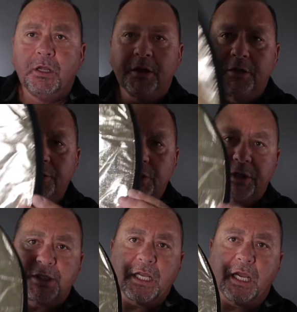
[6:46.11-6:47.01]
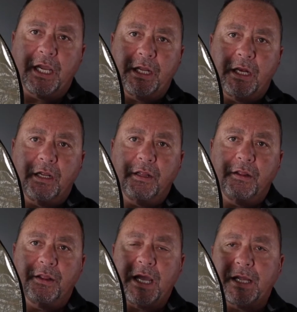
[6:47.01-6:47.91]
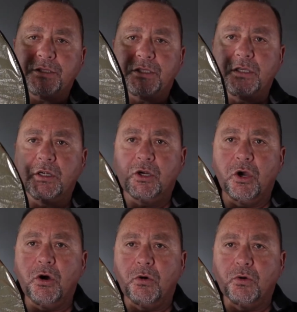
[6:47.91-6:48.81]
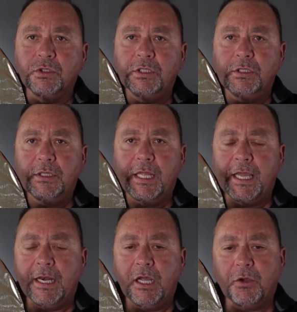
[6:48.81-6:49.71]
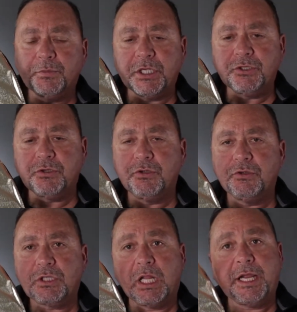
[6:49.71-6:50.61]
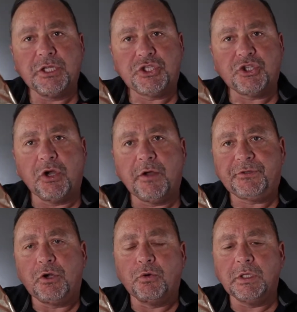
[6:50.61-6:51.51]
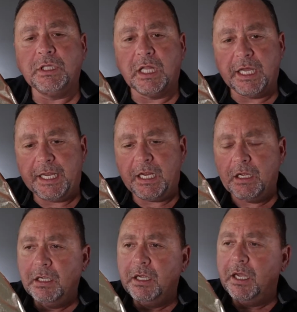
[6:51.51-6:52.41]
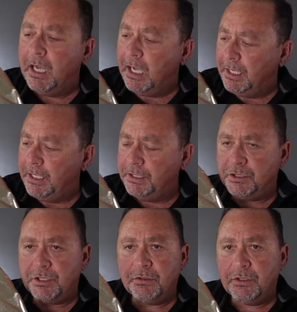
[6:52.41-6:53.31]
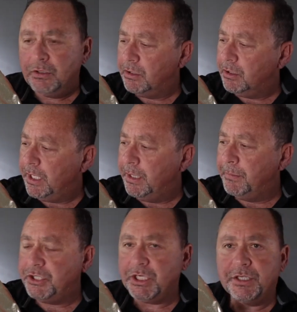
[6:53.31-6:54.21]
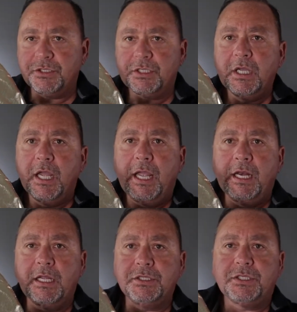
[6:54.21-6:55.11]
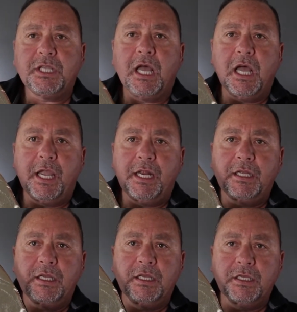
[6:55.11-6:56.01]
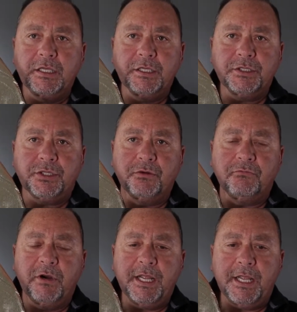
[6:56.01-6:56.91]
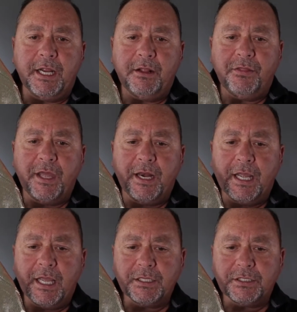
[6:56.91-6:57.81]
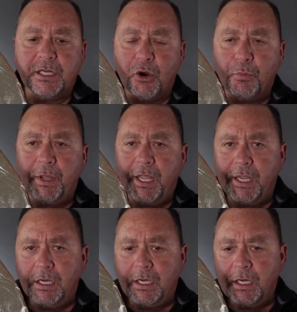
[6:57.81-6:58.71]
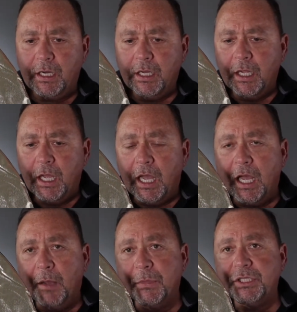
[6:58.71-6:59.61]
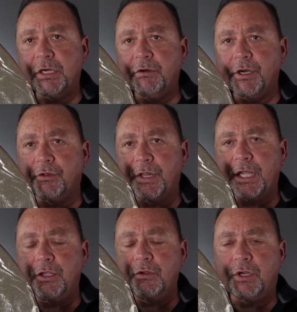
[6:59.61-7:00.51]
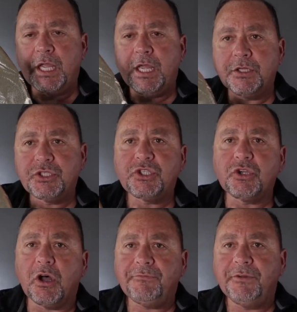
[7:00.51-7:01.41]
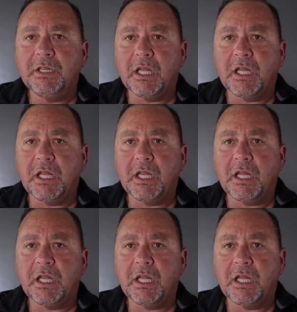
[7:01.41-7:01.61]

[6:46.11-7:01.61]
There's a side that's gold that helps introduce like a soft golden light into your images. And inside is the ring that has an opaque material that you can soften